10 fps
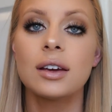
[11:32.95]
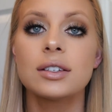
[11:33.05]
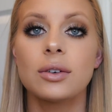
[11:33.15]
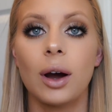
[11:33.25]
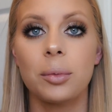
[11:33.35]

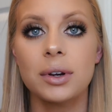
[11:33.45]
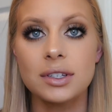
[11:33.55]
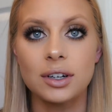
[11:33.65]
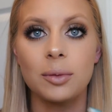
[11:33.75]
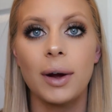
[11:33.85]
So I'm going to
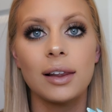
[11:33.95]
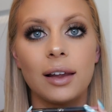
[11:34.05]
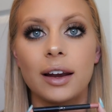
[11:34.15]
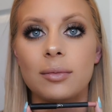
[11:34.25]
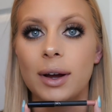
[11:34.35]
start by
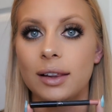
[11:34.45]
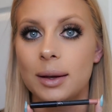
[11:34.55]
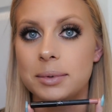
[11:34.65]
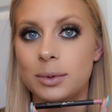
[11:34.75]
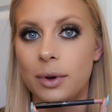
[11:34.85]
lining my
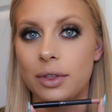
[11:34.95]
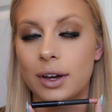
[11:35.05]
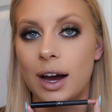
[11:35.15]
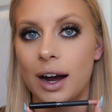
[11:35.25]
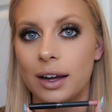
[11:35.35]
lips with
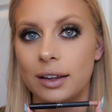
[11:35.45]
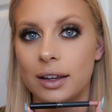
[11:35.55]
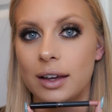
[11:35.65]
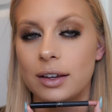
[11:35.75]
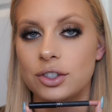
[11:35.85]

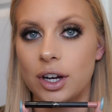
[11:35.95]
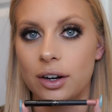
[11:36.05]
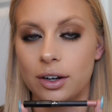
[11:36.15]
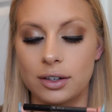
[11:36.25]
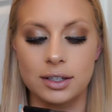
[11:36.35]
Kylie
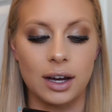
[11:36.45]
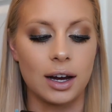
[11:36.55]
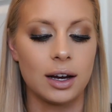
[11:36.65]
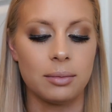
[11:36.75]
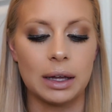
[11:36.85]
Jenner's
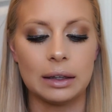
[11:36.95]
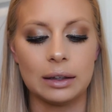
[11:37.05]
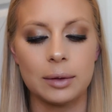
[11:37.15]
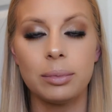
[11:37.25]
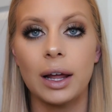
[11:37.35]

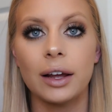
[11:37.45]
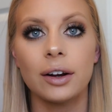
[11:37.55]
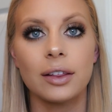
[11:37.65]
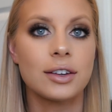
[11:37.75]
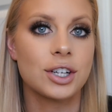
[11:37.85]
lip liner
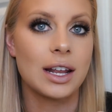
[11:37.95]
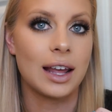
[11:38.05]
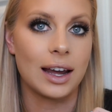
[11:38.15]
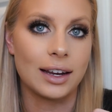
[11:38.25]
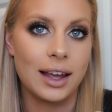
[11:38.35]
in the shade
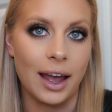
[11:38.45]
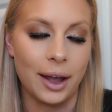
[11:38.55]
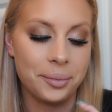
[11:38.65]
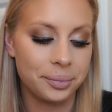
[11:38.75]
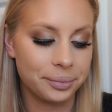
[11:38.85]
Candy K.